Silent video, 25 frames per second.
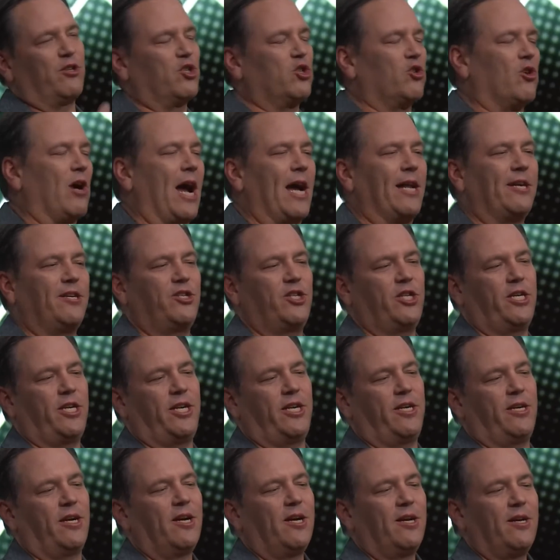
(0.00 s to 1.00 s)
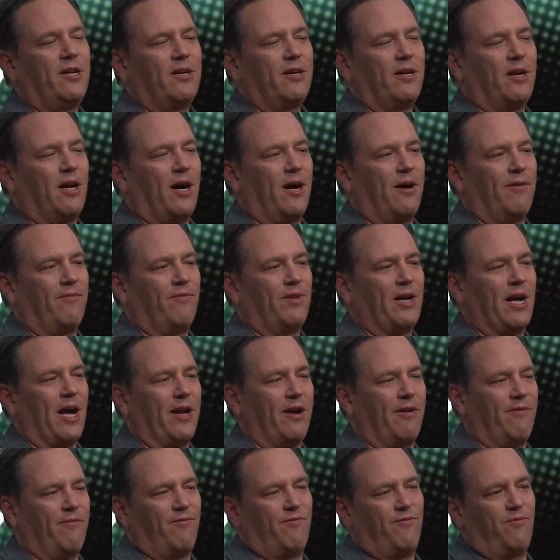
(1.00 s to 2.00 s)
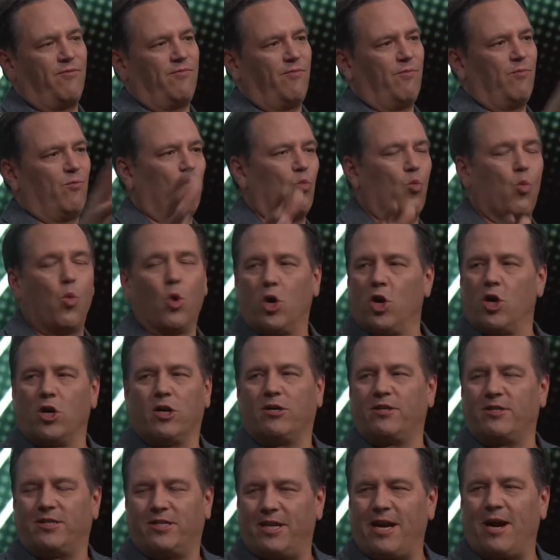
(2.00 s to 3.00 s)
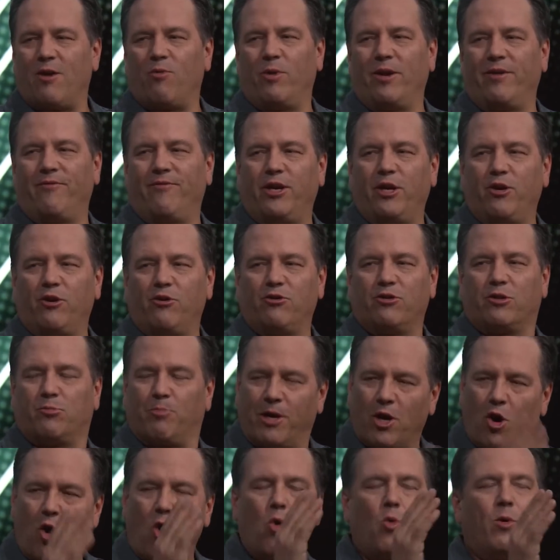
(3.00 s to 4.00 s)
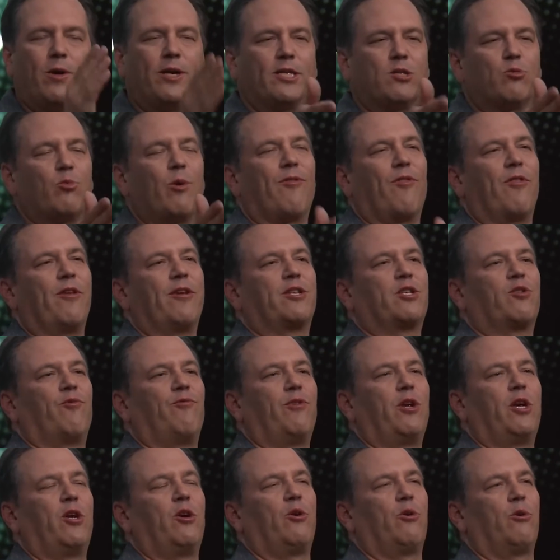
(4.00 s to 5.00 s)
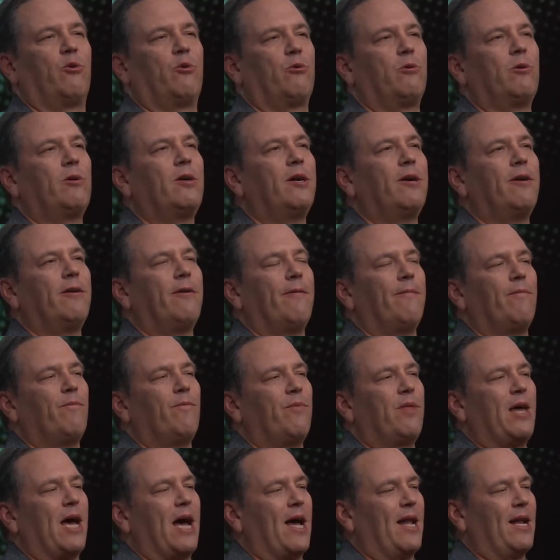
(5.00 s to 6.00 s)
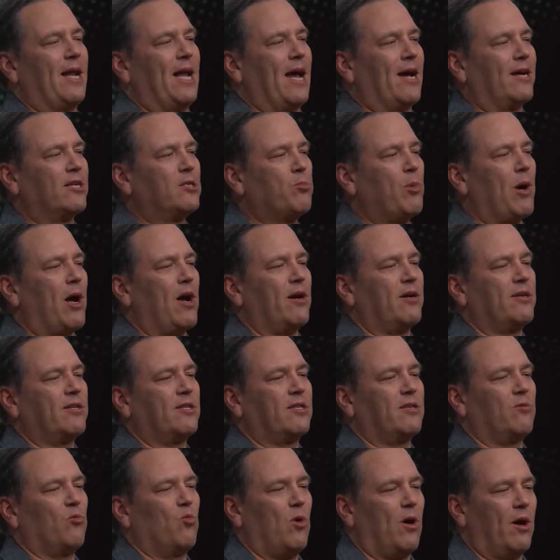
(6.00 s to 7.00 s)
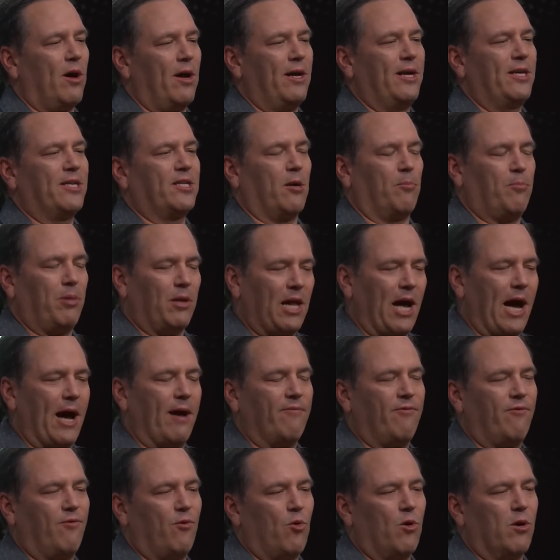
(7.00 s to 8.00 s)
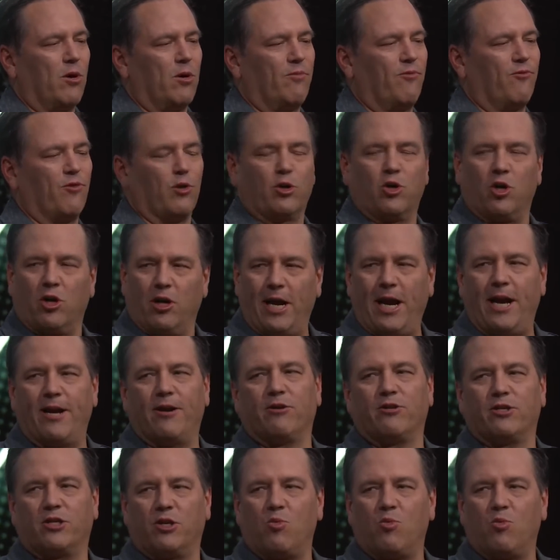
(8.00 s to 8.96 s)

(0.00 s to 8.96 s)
PS5. Why? Because if you're a PlayStation gamer and you truly care about PlayStation and the quality that these guys have produced for the decades that they have been in this